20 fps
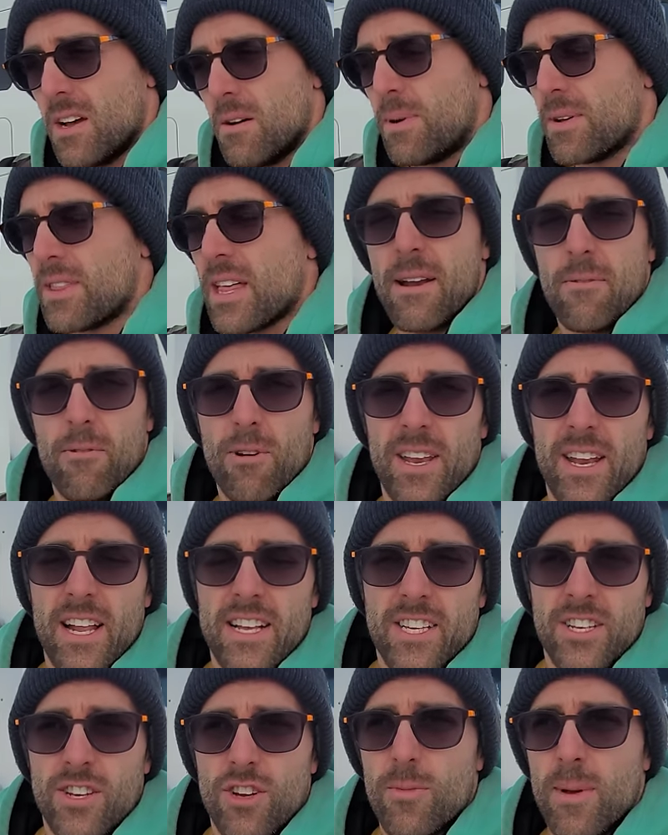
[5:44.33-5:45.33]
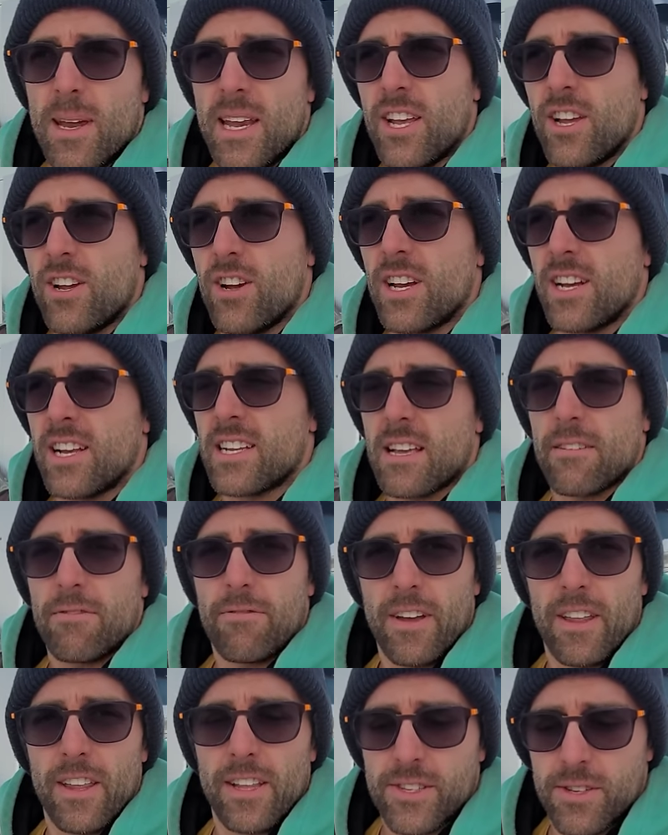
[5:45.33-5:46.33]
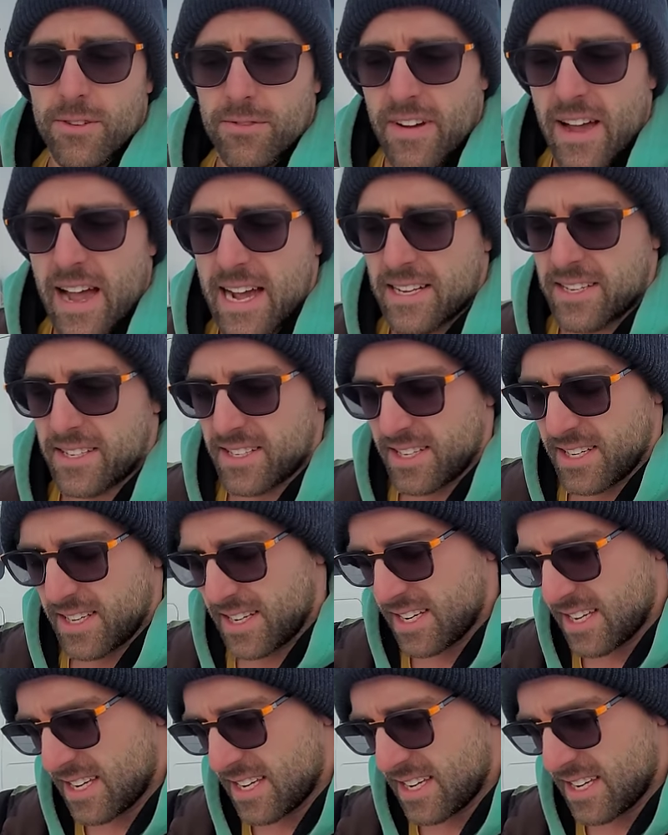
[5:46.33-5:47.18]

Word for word: but that really doesn't do me any good because I fill it so fast.